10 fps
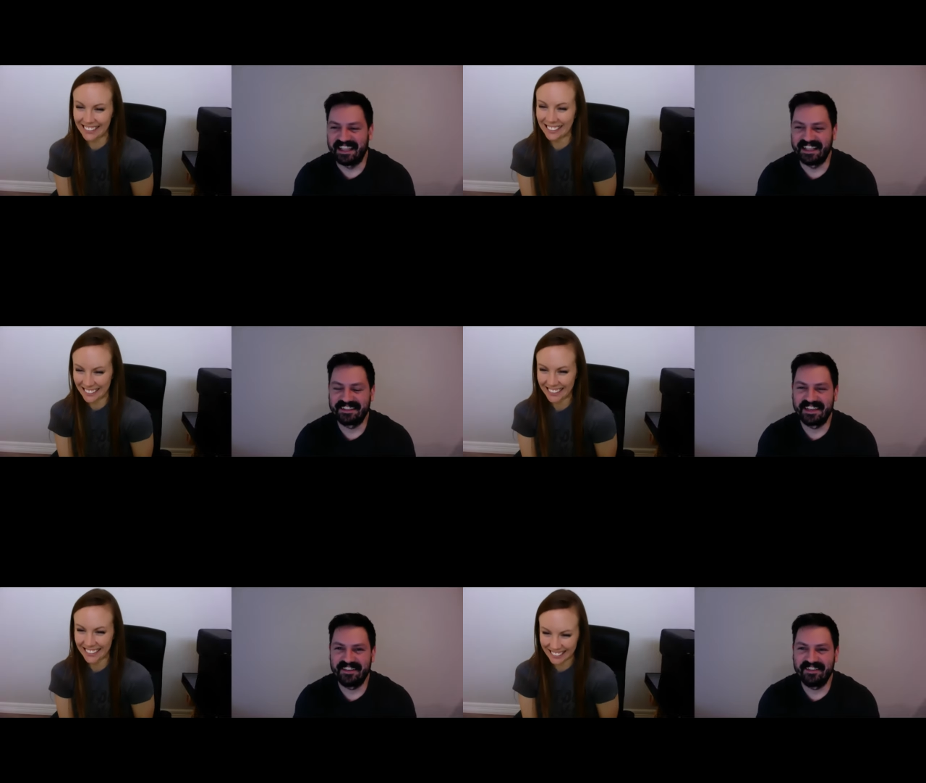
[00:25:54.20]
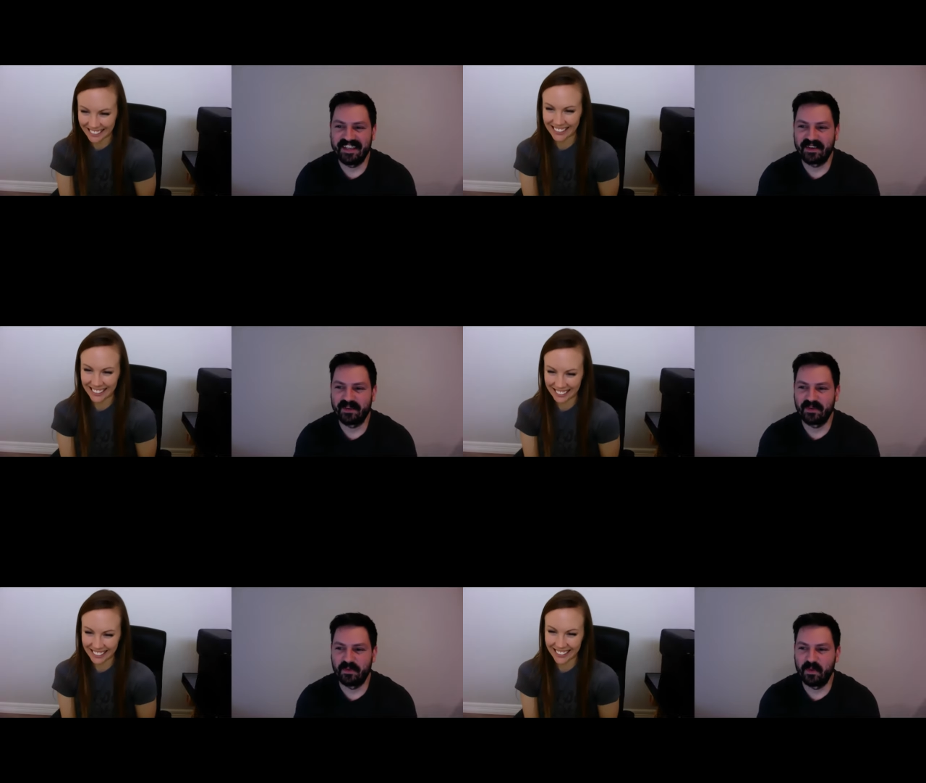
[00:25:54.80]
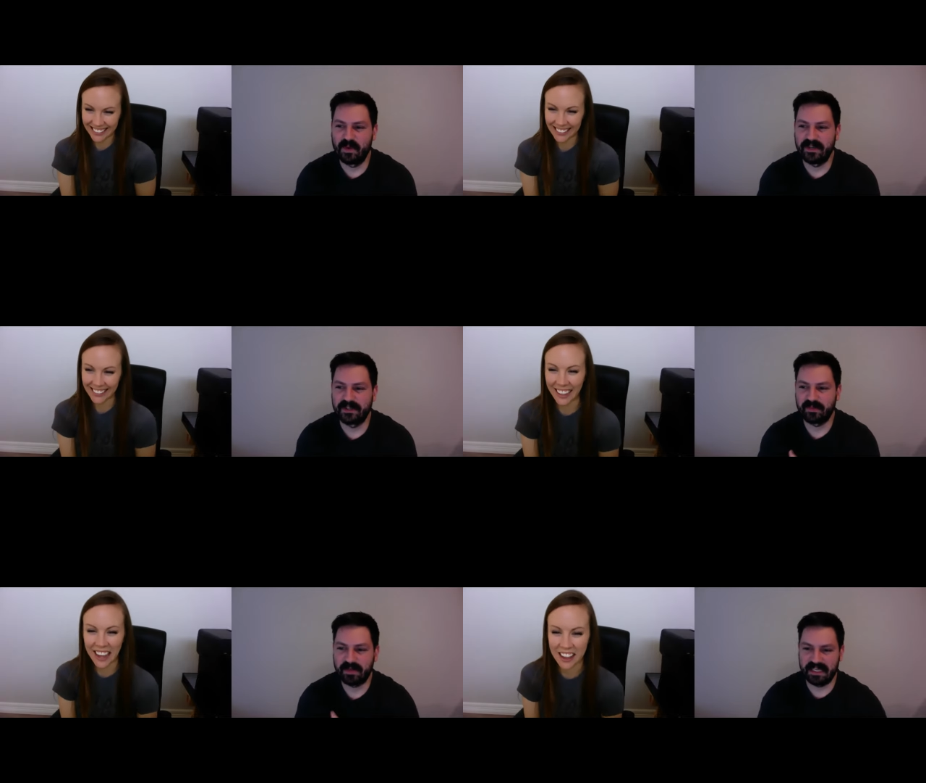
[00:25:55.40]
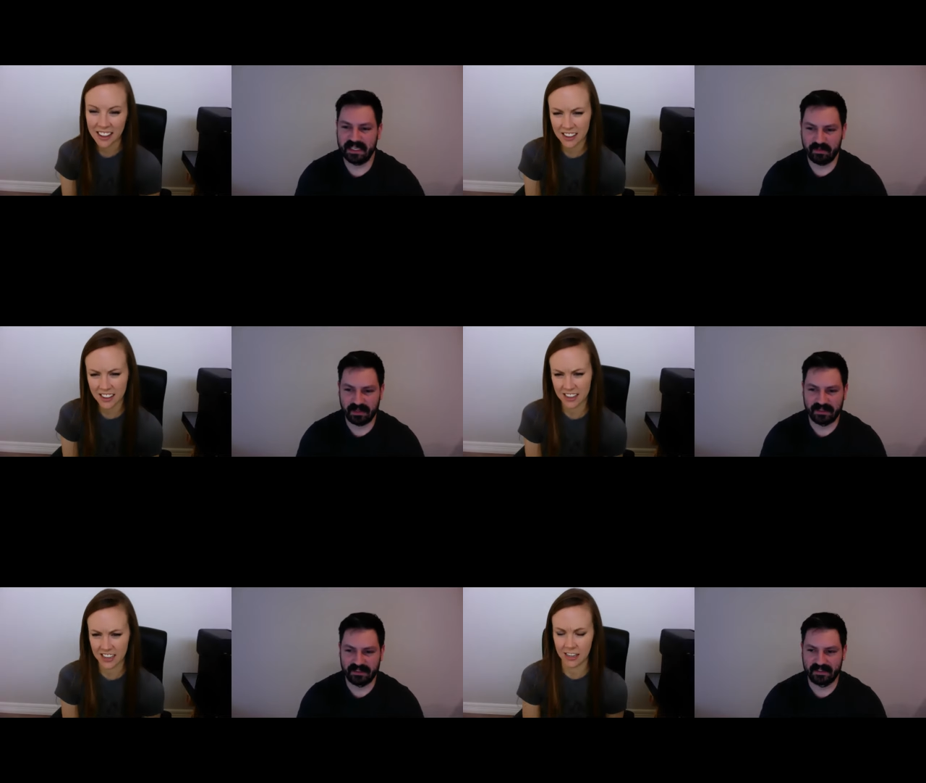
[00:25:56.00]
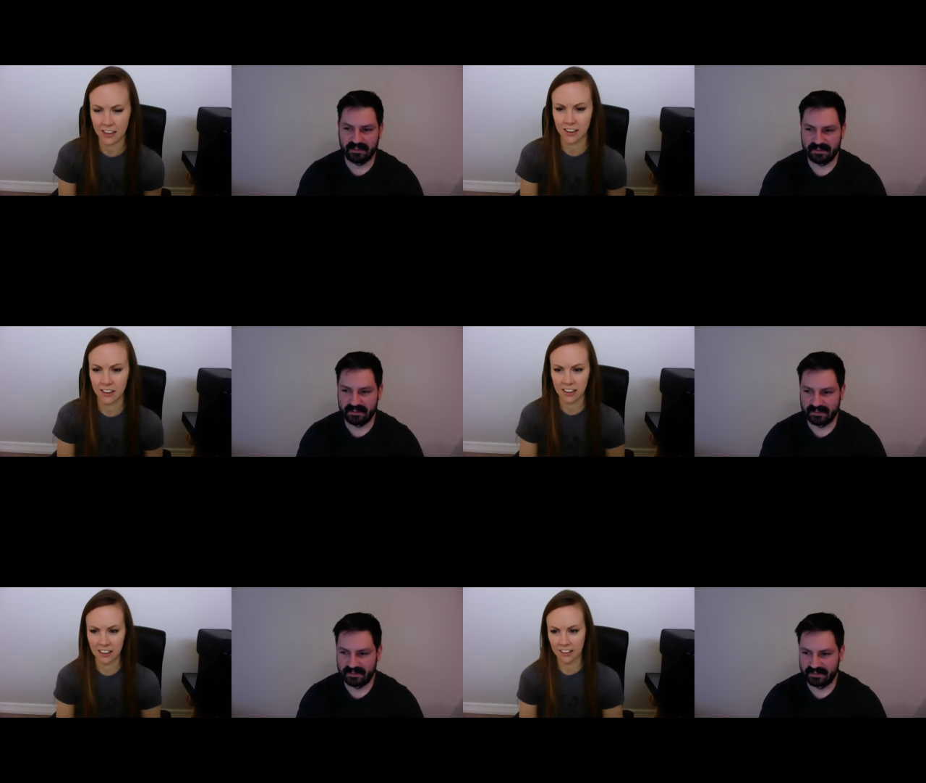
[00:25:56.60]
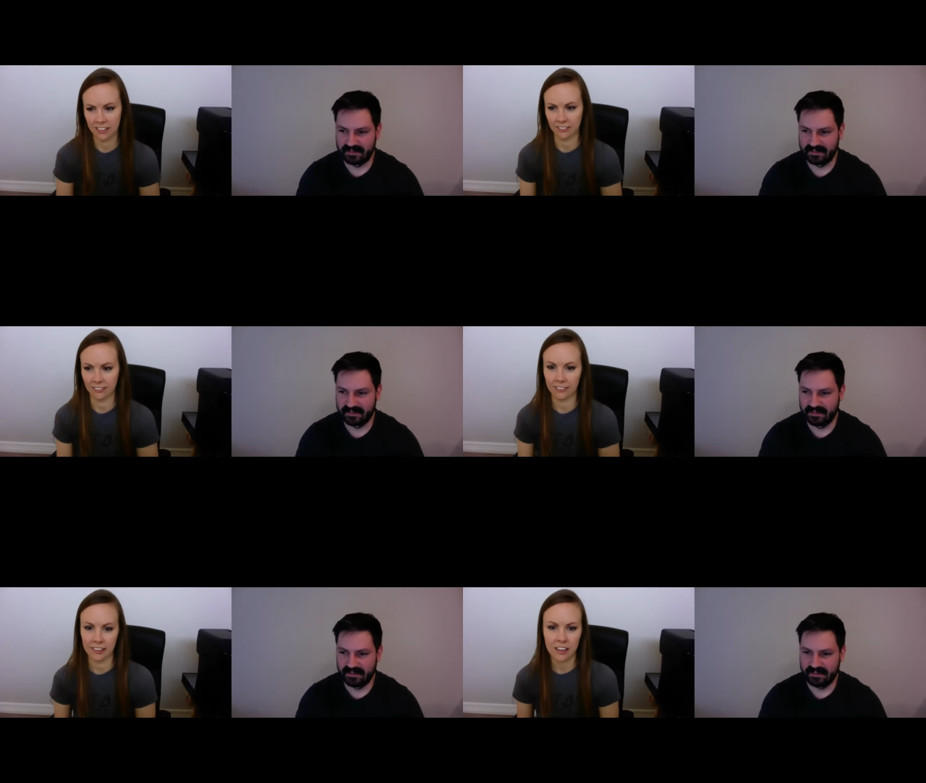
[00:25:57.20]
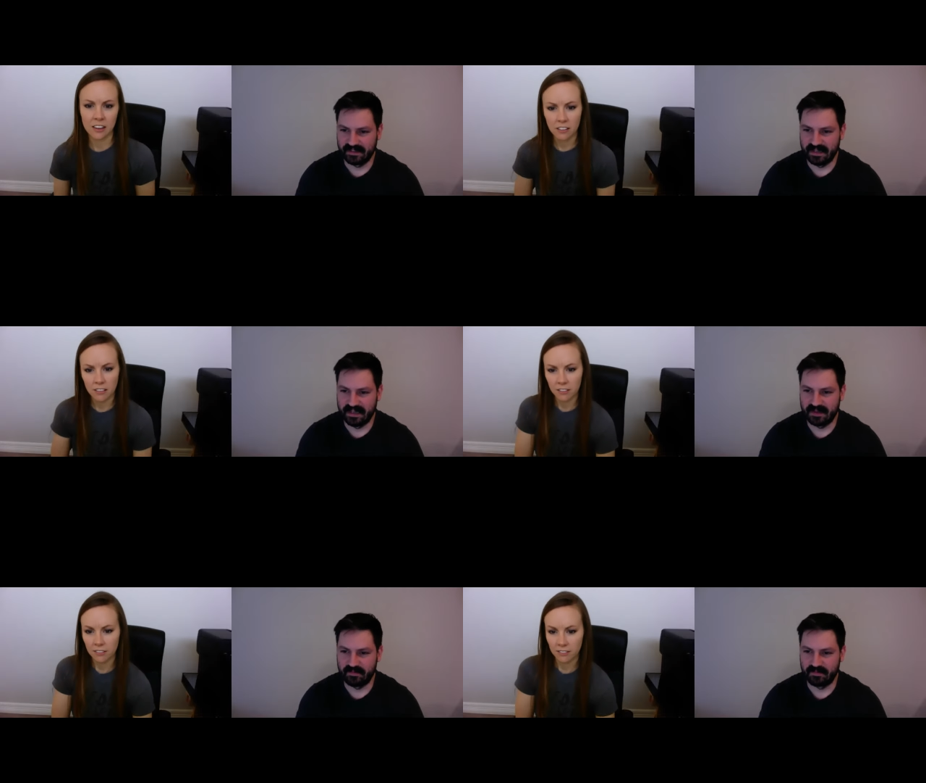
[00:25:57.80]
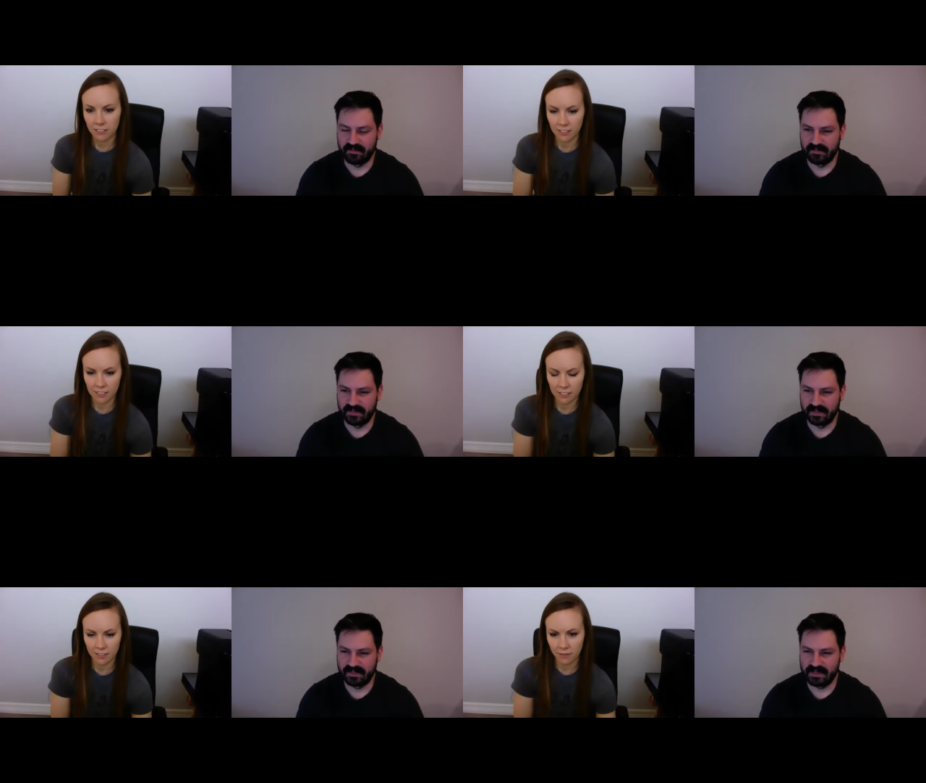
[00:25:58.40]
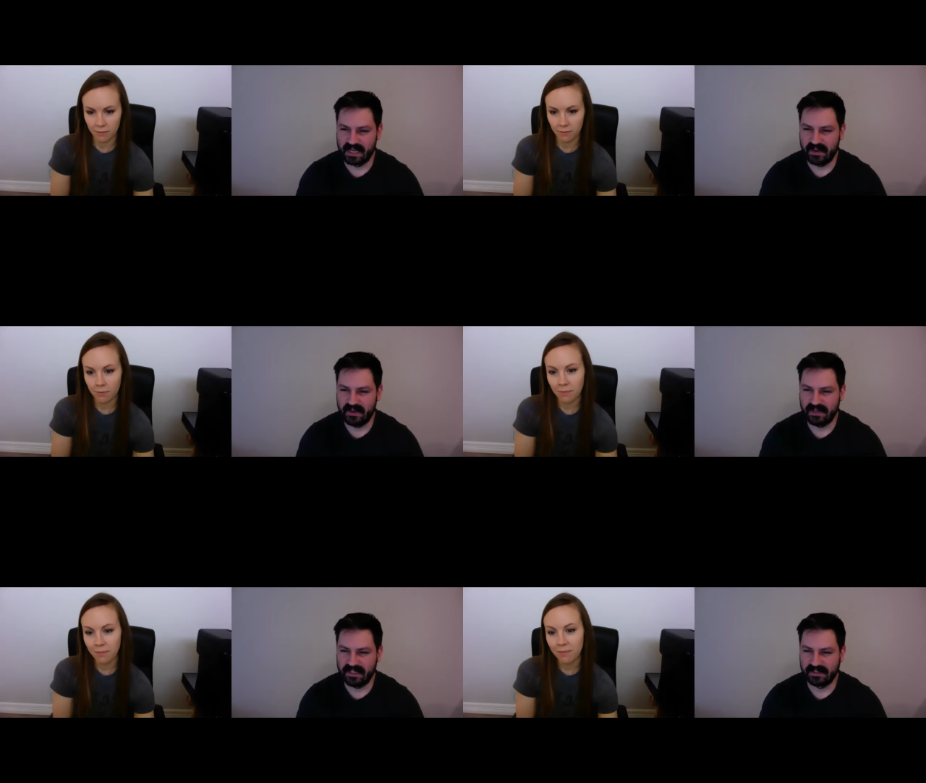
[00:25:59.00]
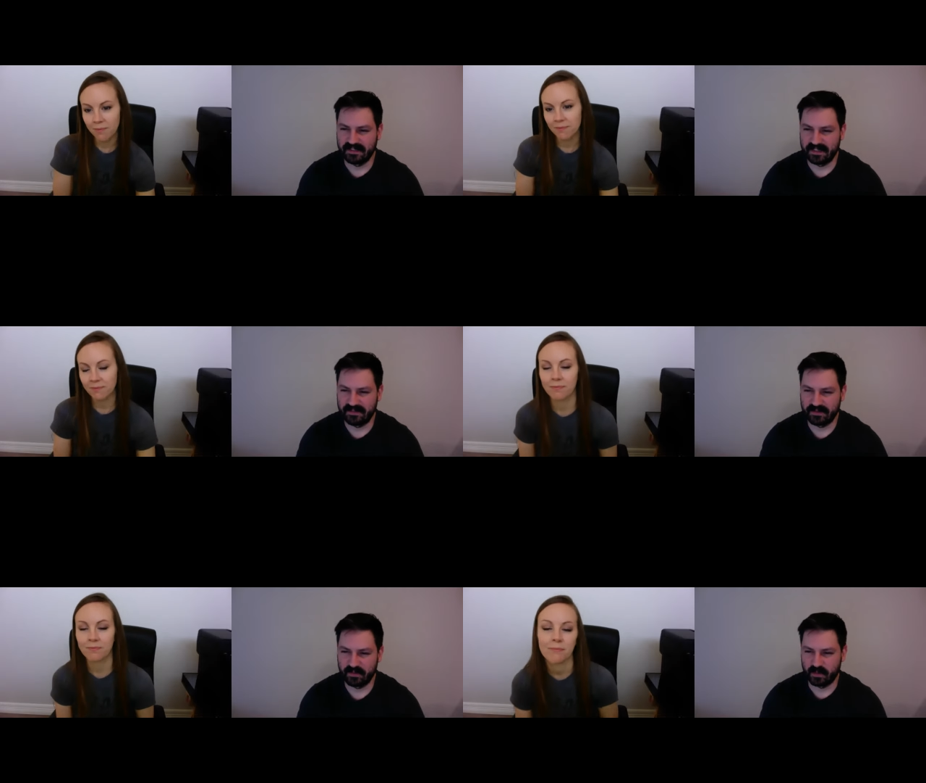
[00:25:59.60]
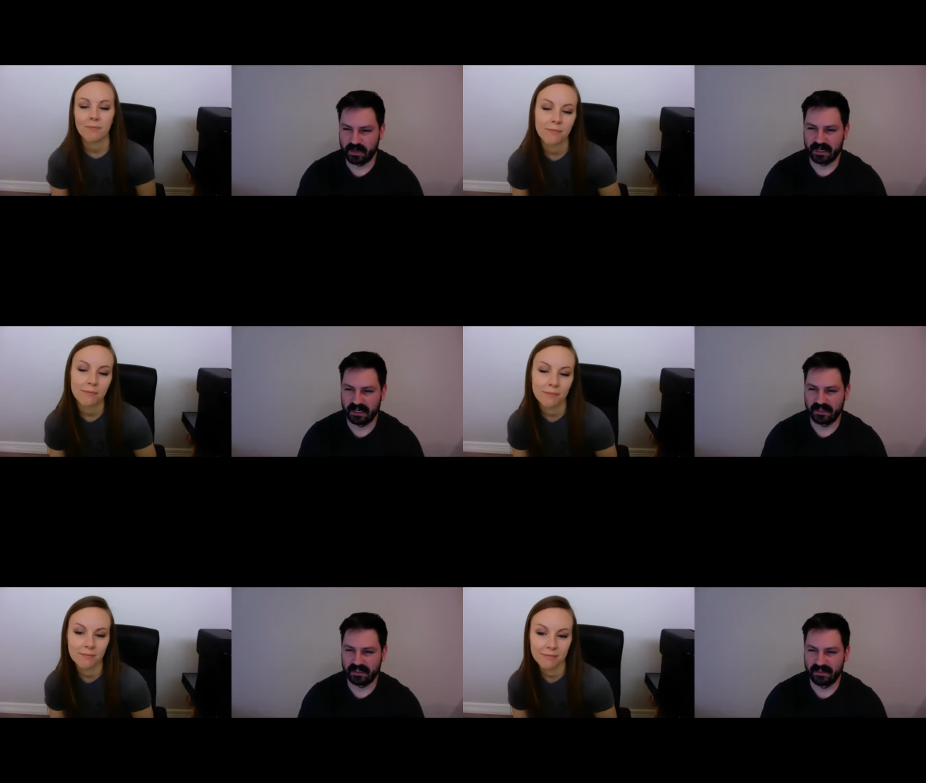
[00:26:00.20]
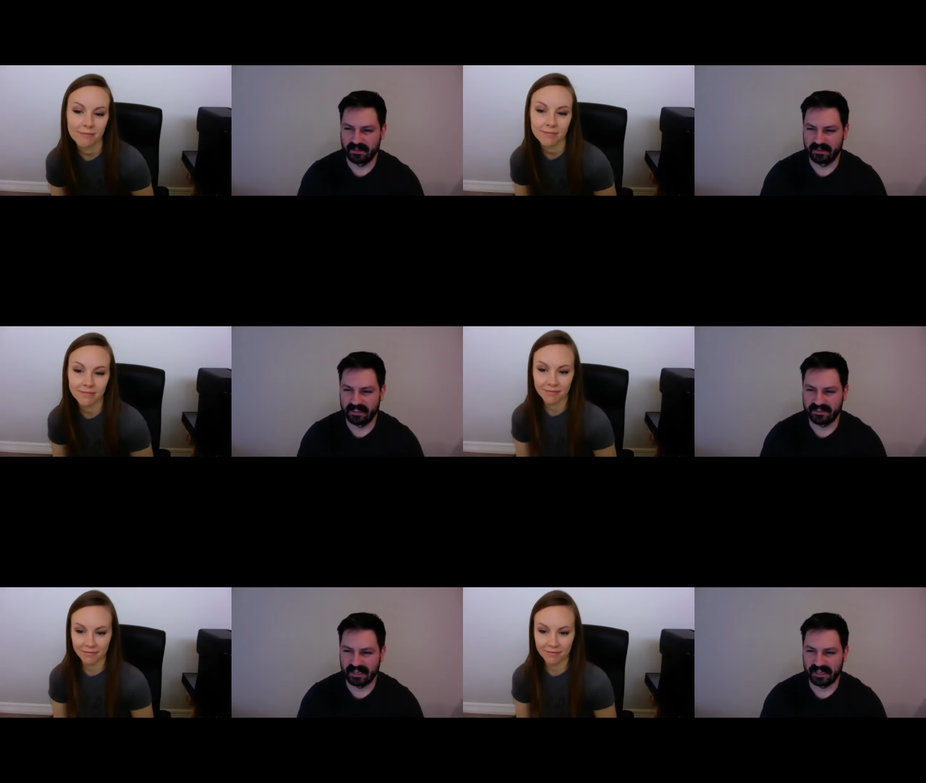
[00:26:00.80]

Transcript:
Speaker 1: it's kind of like, well, when you're speaking about the census, um, so now you need this different word that's